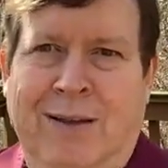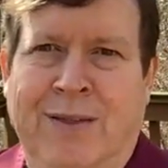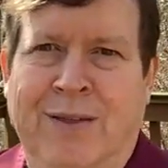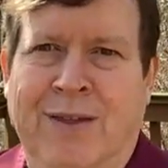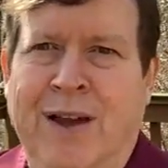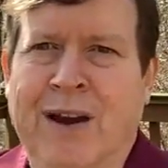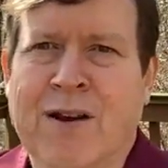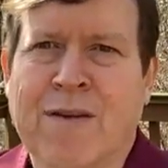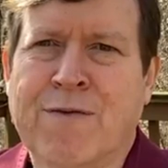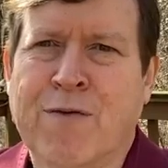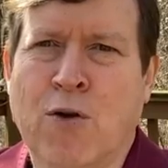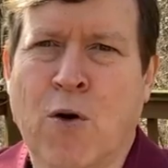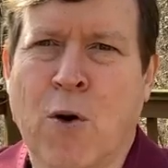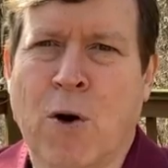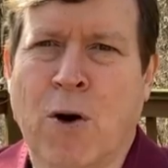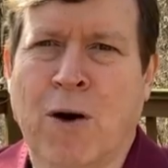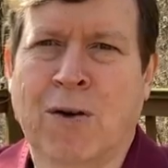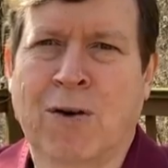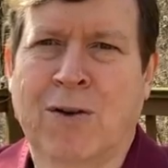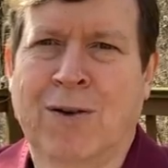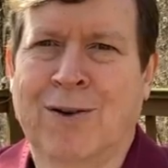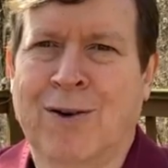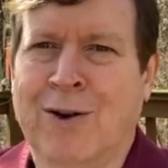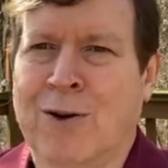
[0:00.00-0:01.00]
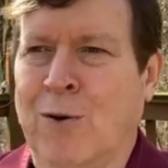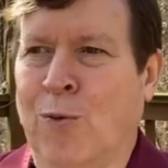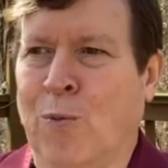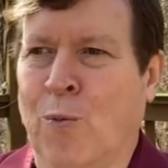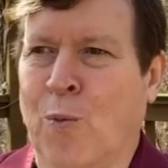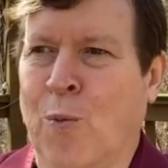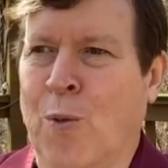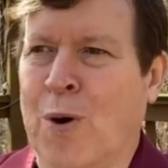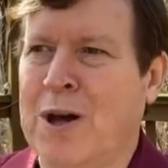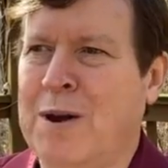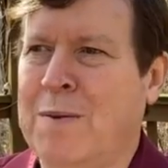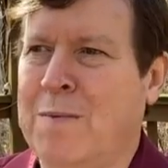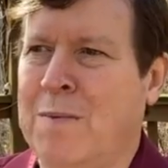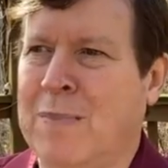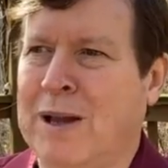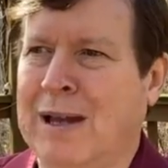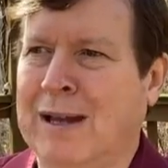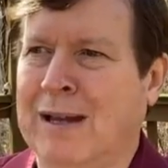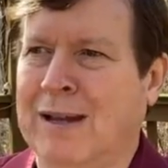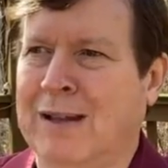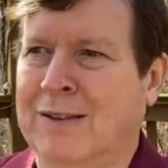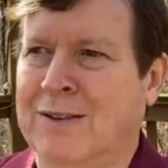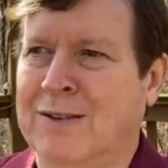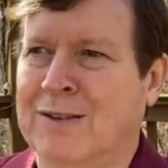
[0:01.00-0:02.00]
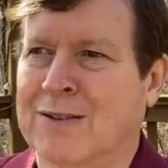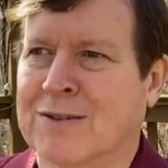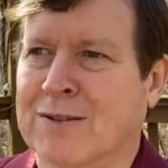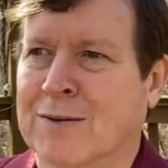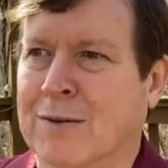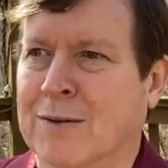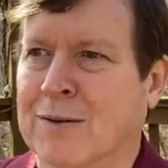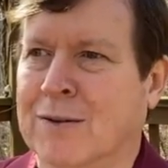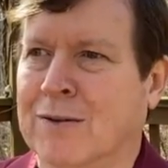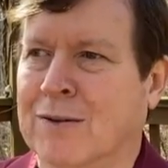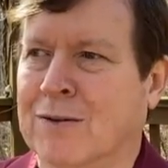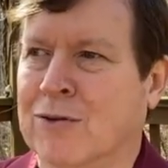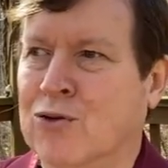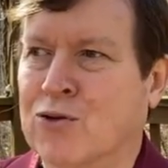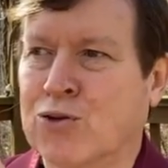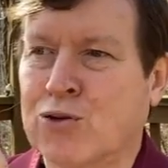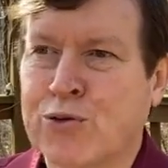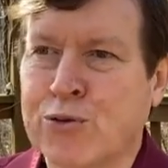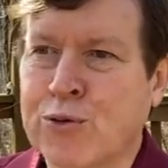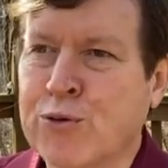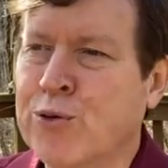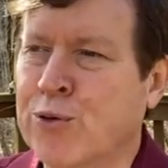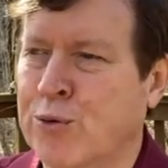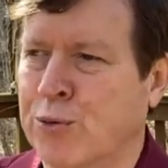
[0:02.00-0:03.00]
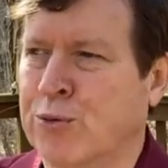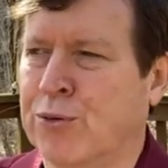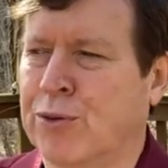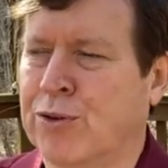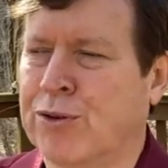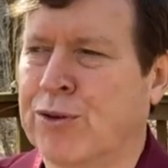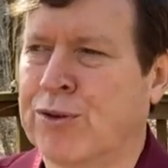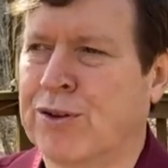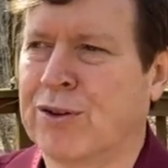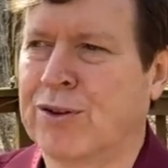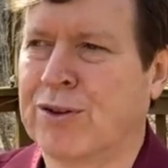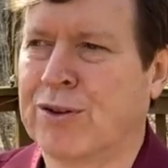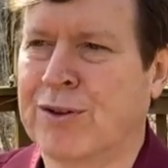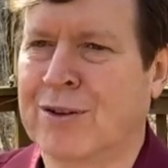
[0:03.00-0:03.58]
Therefore, one man's truth